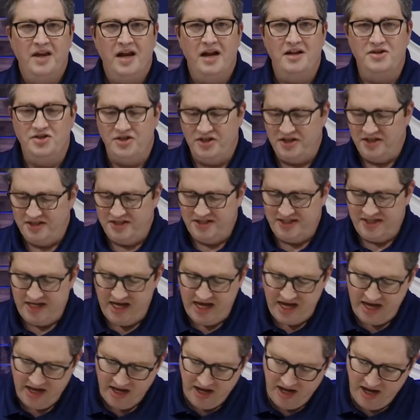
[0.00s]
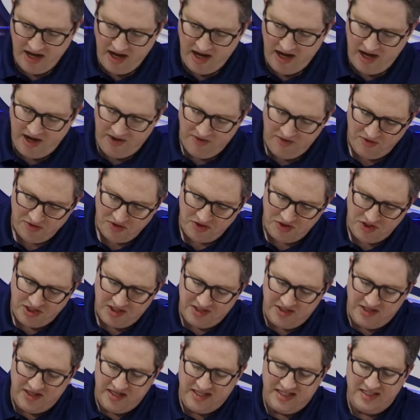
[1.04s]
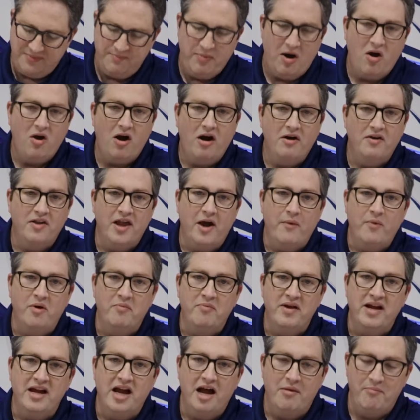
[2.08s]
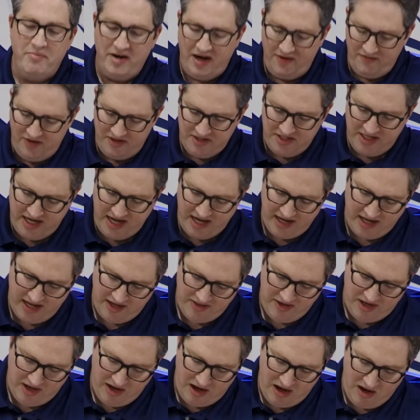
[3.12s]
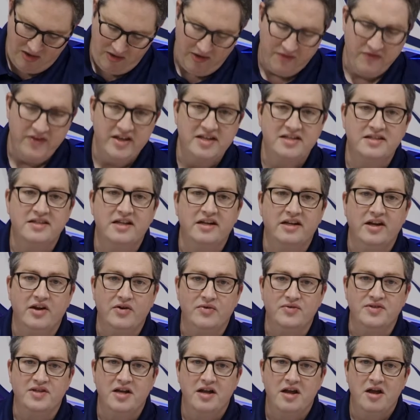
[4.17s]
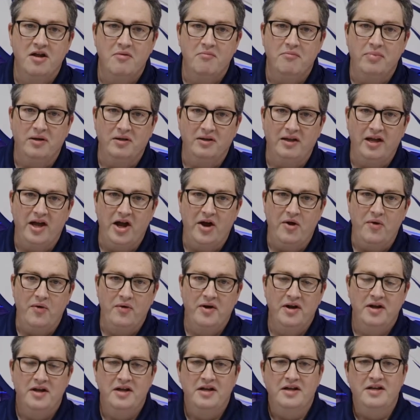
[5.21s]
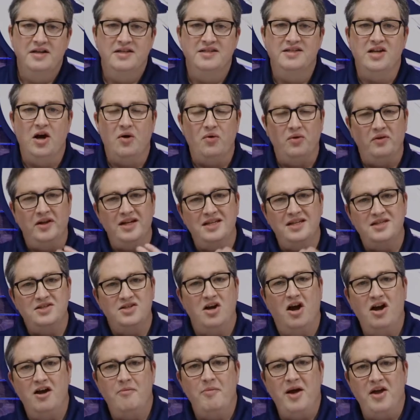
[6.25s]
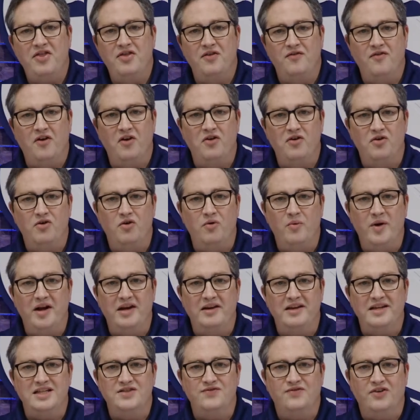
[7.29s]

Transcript: As you can see, there's just this part that would be above the deck, and then all of this that goes below. So let's talk about the vertical windlass